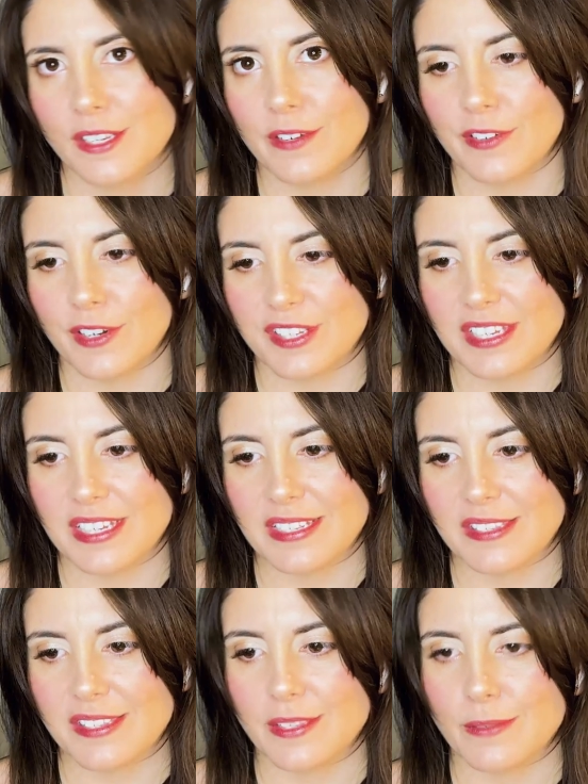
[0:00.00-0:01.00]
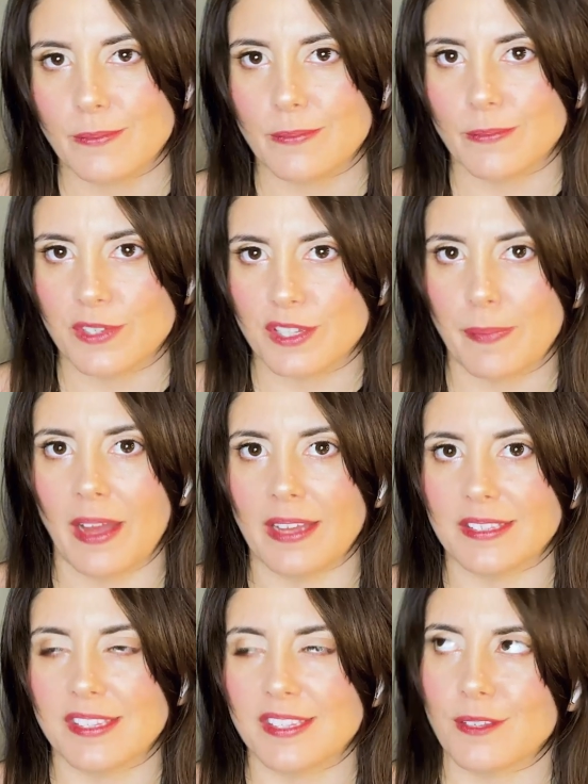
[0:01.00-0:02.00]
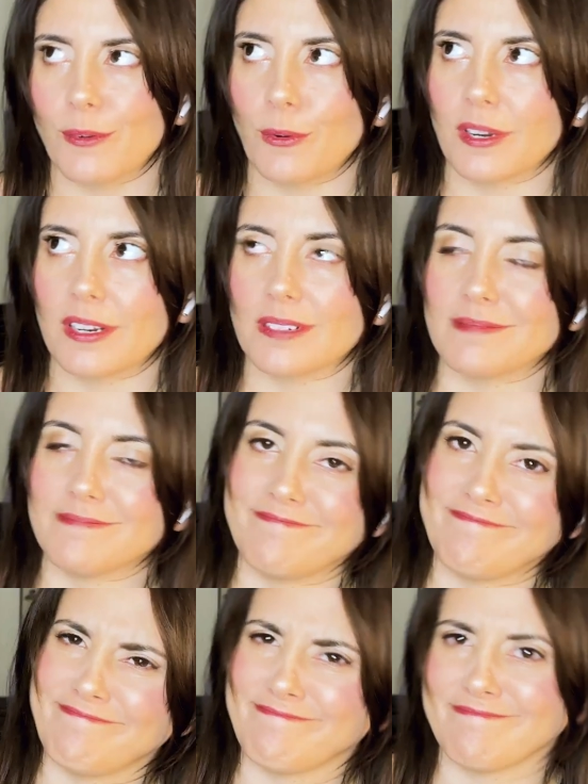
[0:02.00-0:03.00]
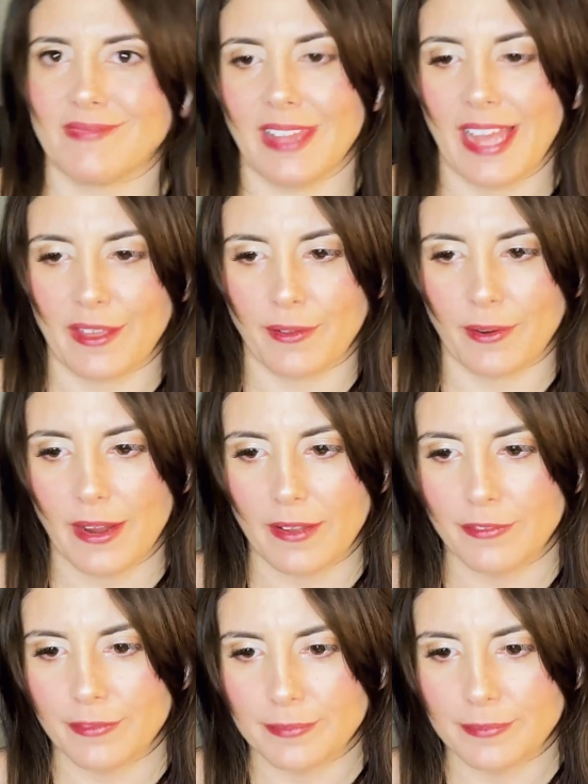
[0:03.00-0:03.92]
University's response, or lack thereof.